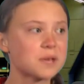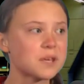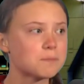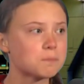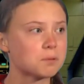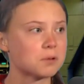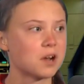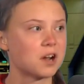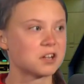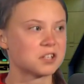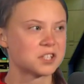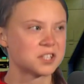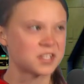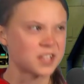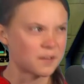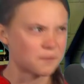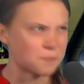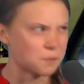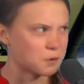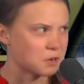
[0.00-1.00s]
People are
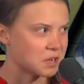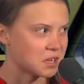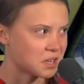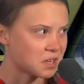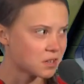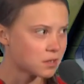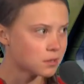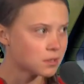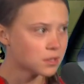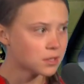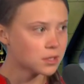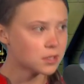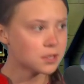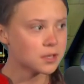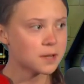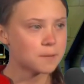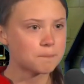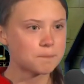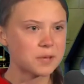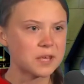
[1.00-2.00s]
suffering,
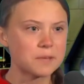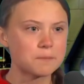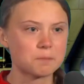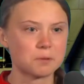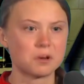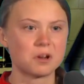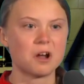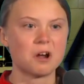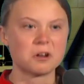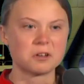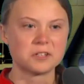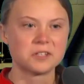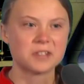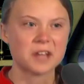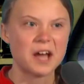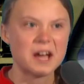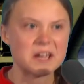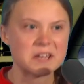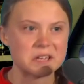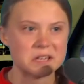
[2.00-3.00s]
people are
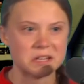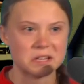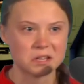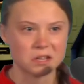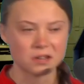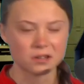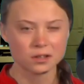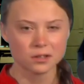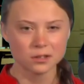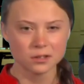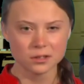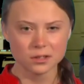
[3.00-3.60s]
dying,